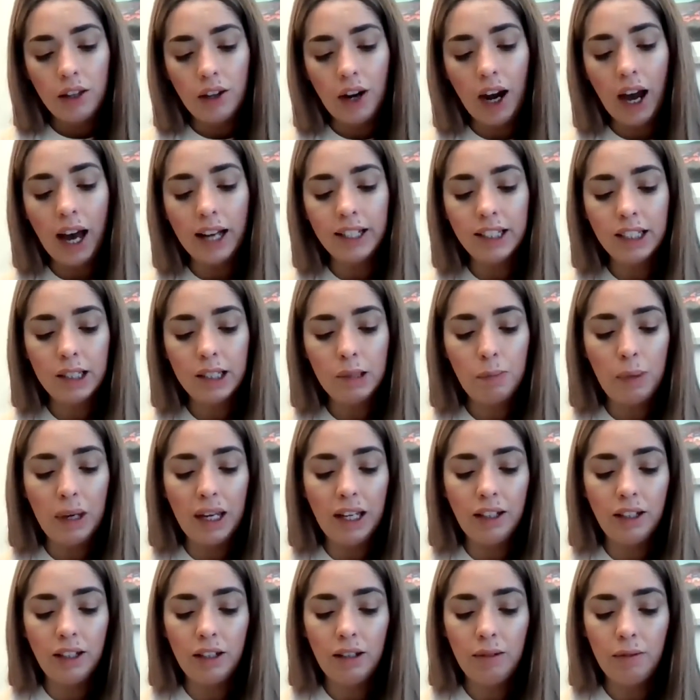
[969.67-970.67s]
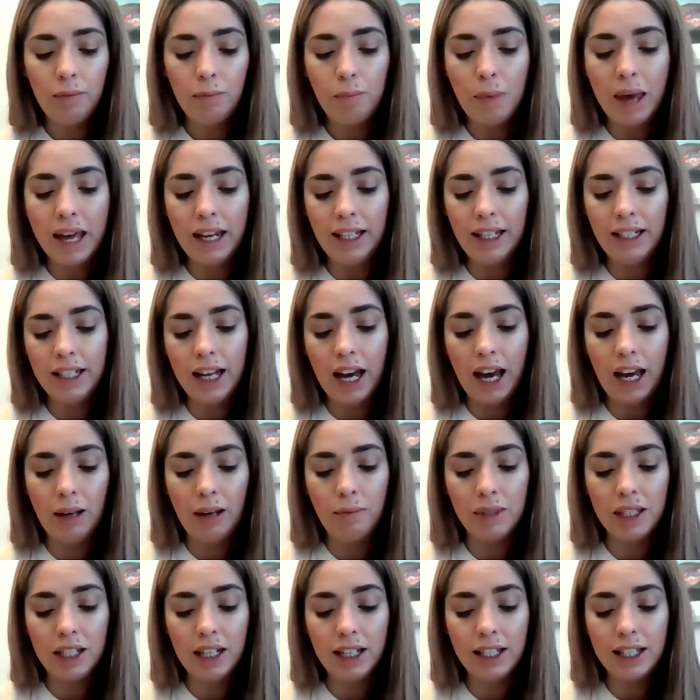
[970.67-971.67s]
Hadn't been many
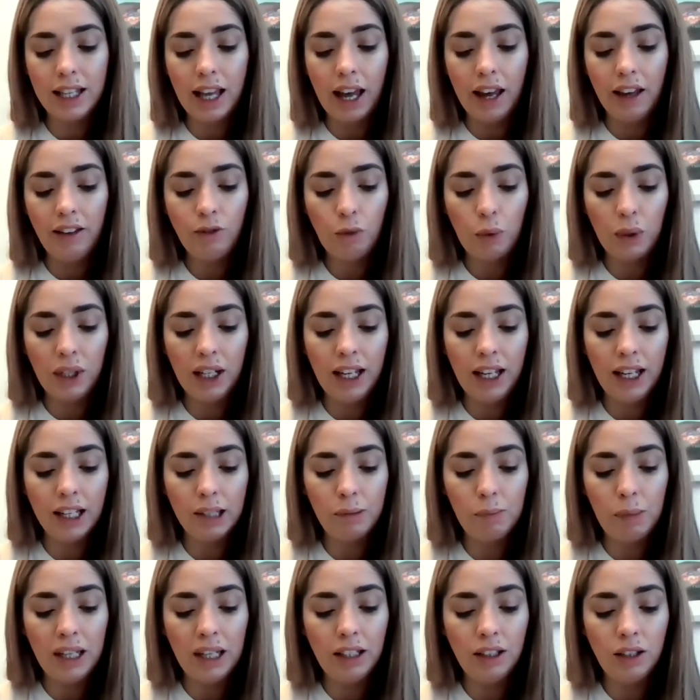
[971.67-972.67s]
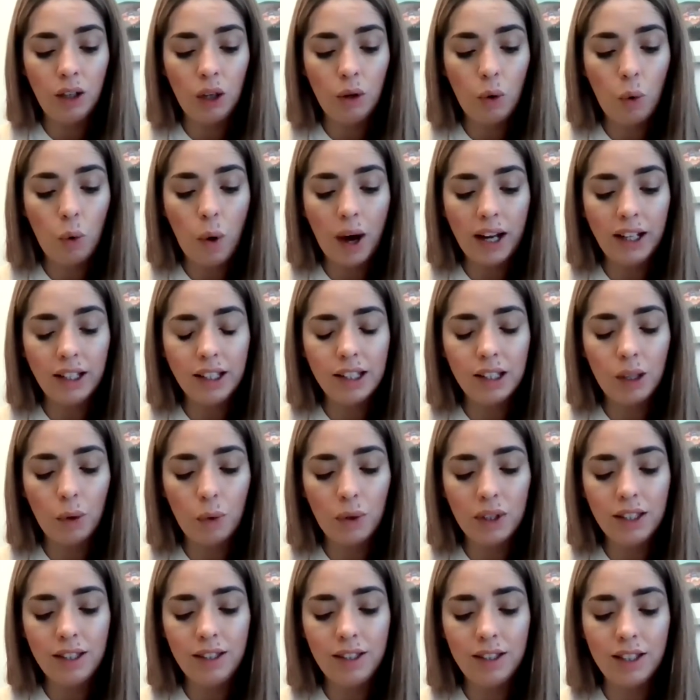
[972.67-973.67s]
times in his life when he had been quite so
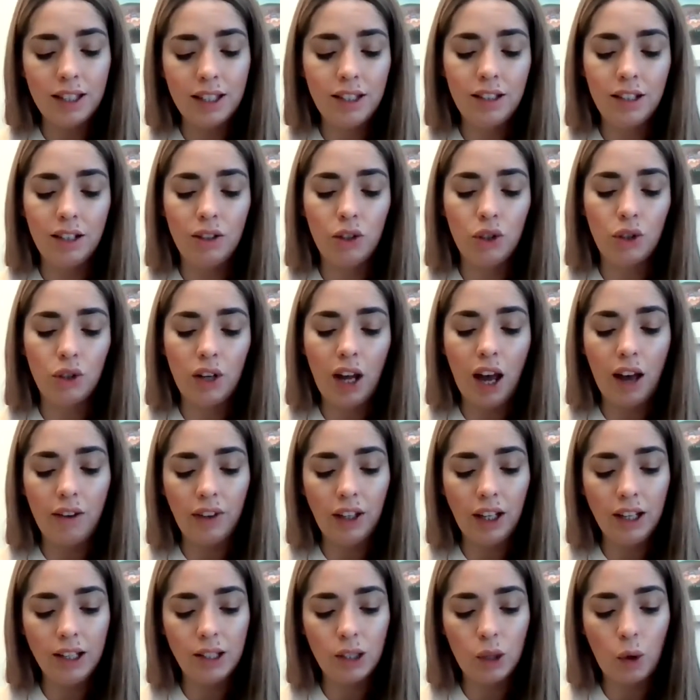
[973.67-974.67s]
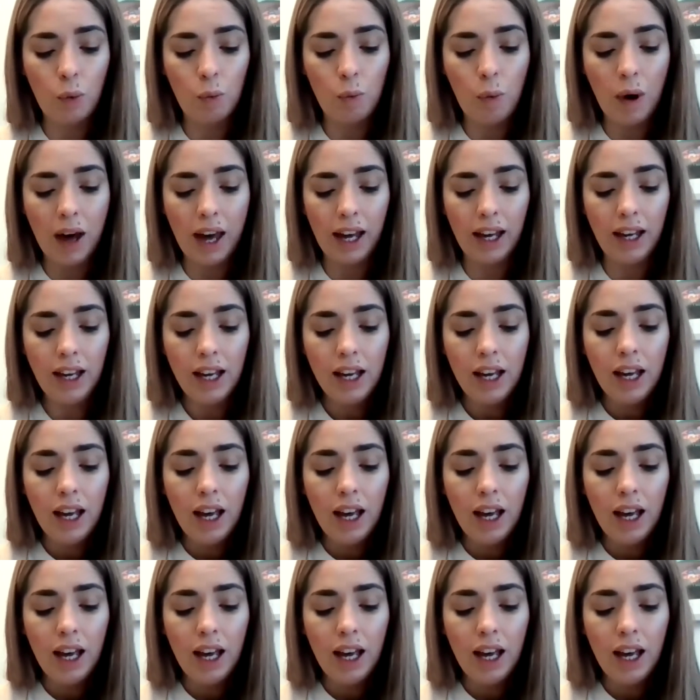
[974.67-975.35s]
insistent on having his own way,